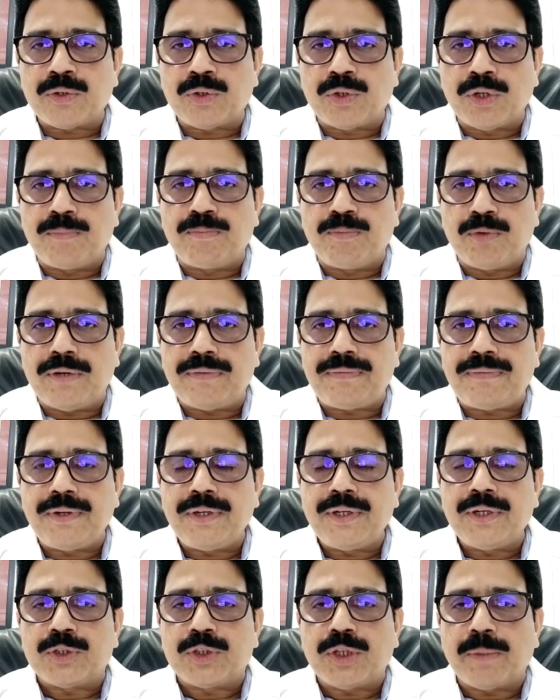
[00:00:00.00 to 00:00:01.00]
to move,
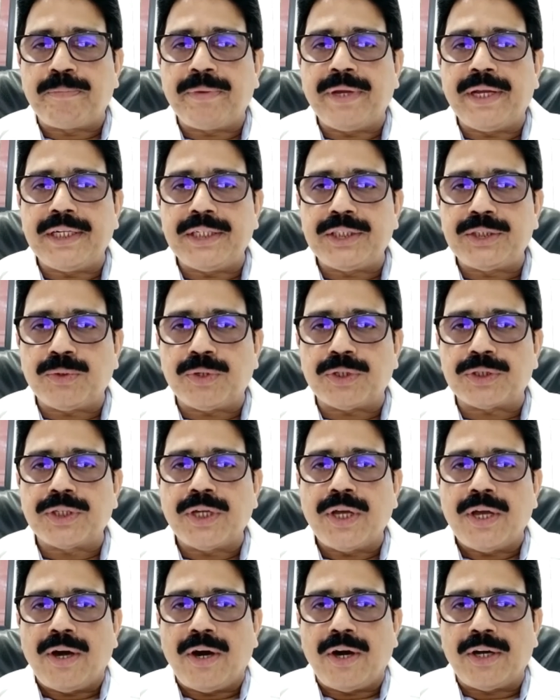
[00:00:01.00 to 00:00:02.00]
the pain is worse.
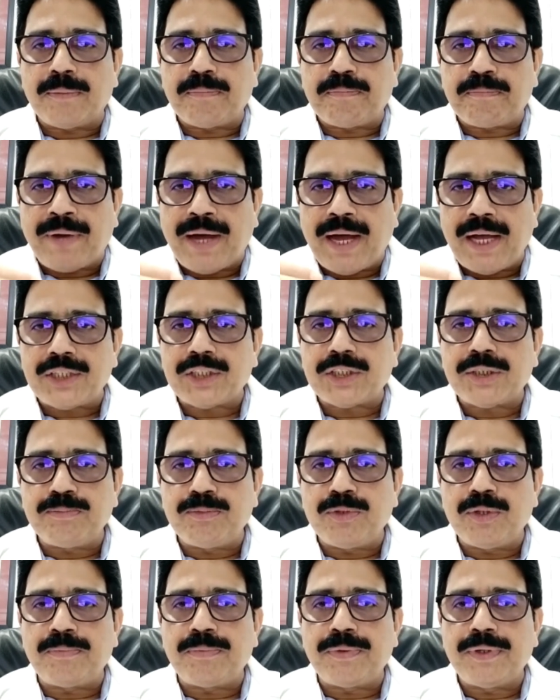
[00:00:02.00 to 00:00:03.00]
On first
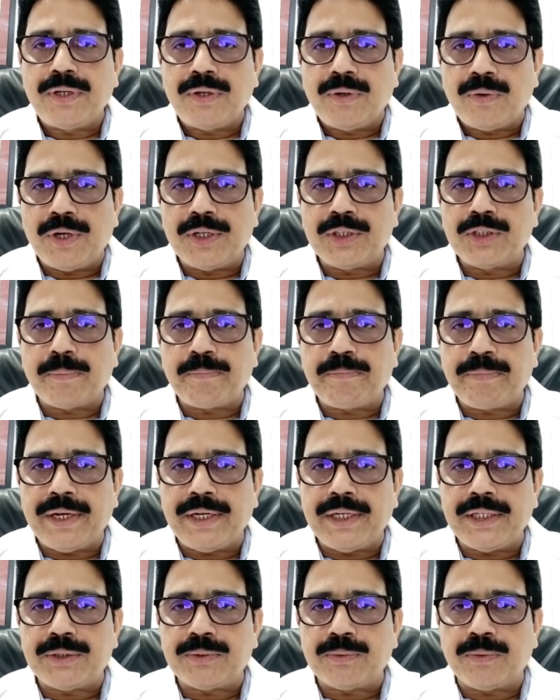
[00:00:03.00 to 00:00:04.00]
move, when the
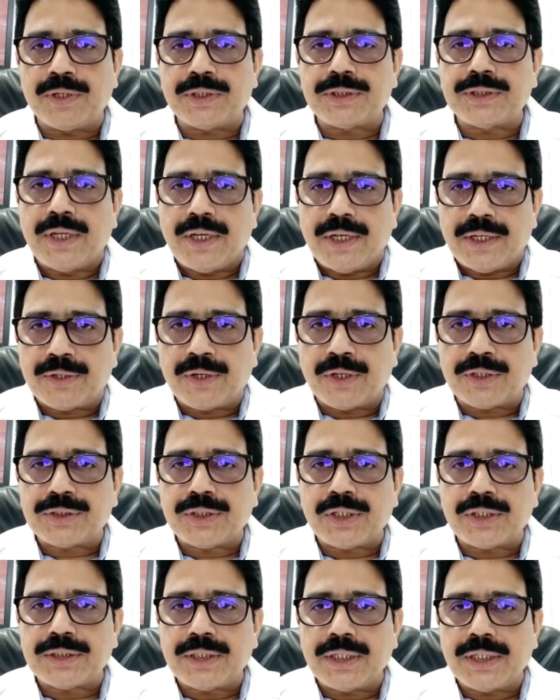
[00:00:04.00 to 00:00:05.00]
pain is worse,
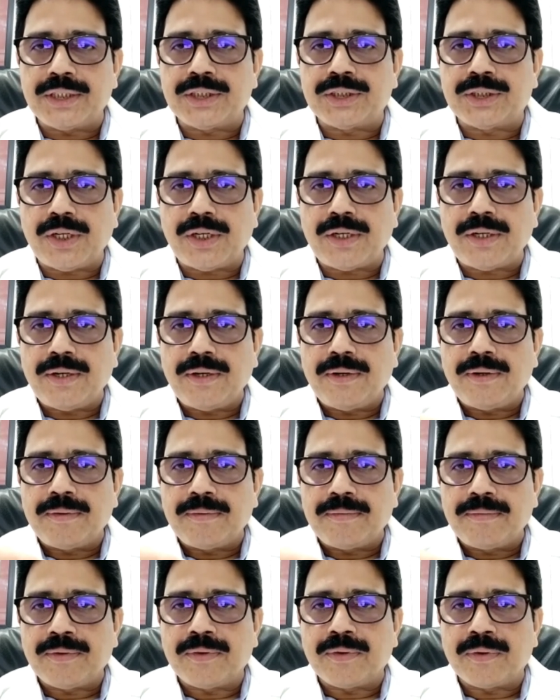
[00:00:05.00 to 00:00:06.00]
Rostux is the
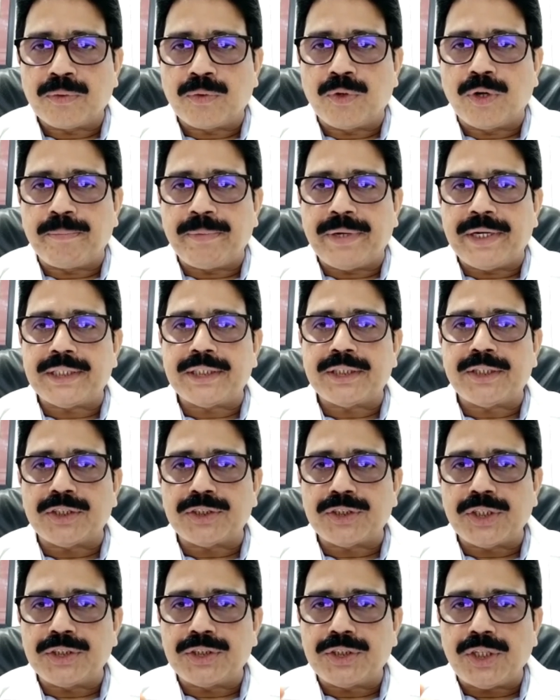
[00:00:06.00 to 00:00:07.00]
good medicine.
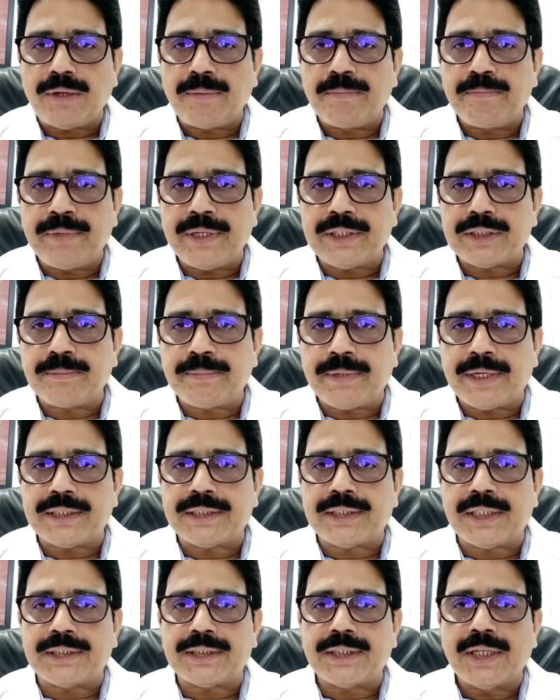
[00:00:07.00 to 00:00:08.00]
Rostux is the best
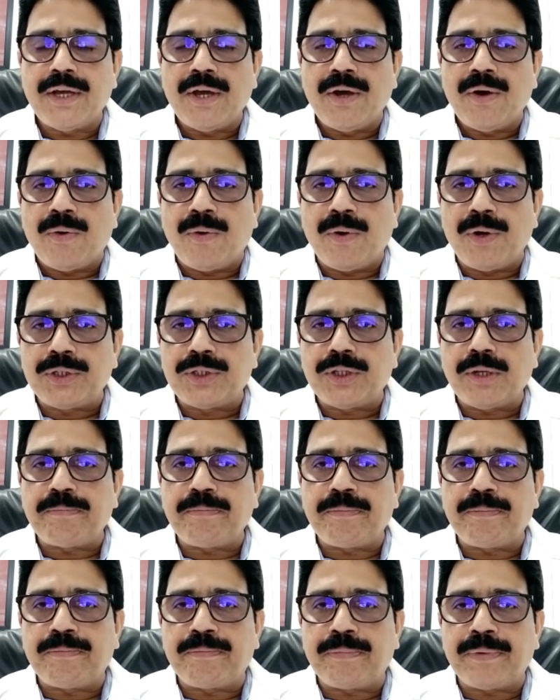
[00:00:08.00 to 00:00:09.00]
medicines. When
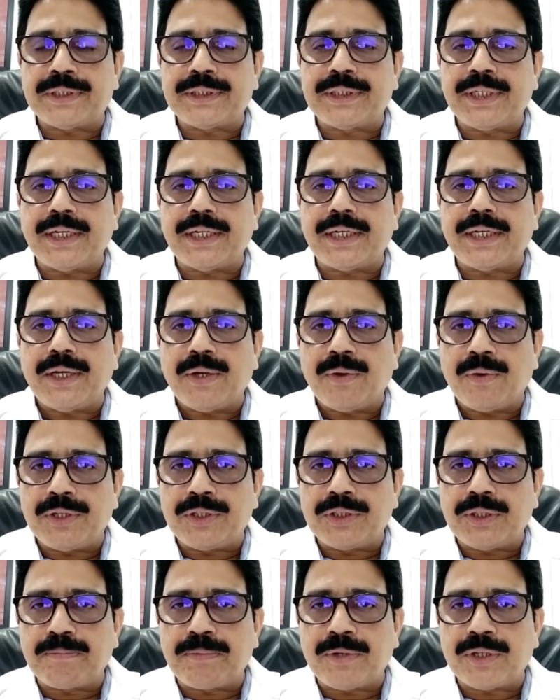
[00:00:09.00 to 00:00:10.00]
the
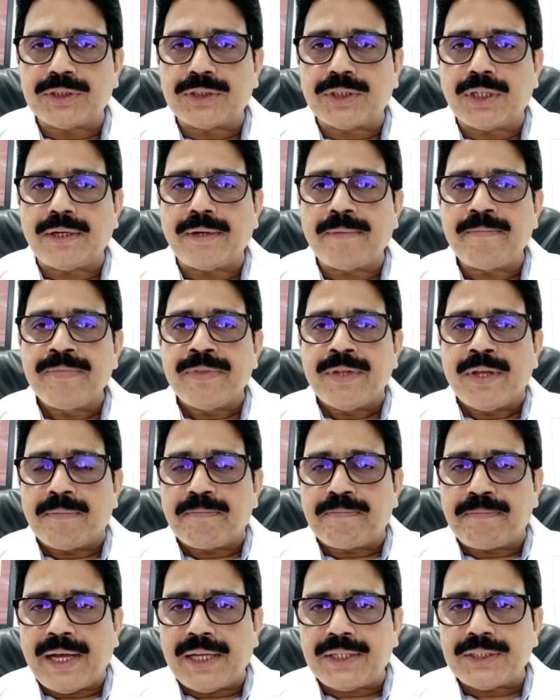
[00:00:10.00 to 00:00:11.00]
person
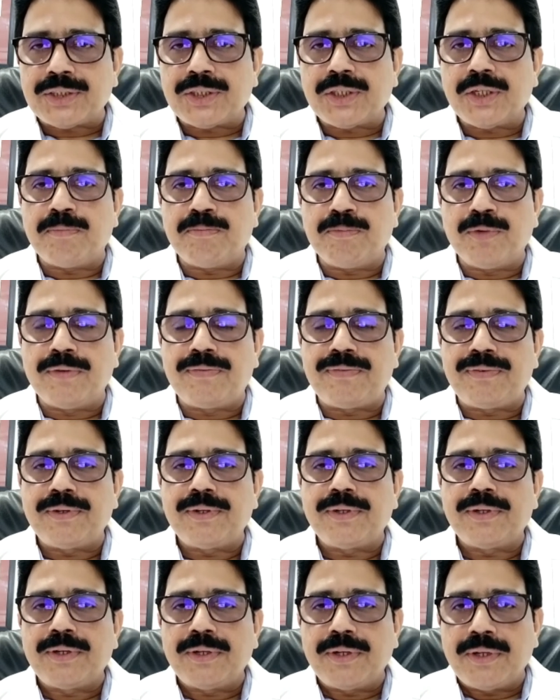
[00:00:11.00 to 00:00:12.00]
first move
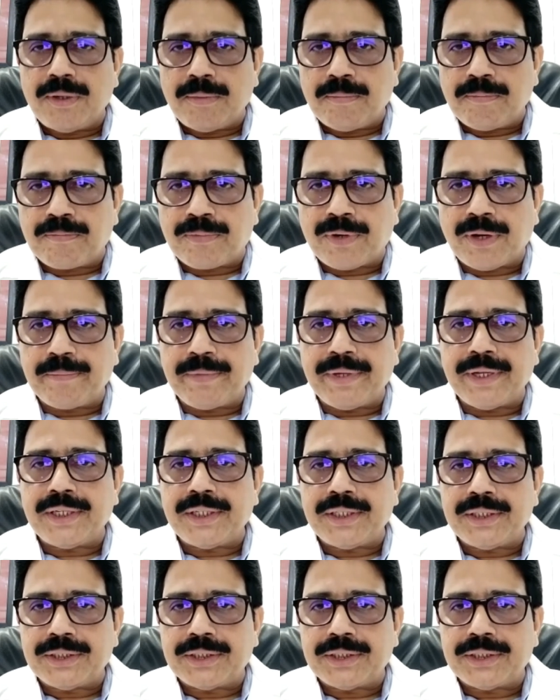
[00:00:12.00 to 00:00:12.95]
from a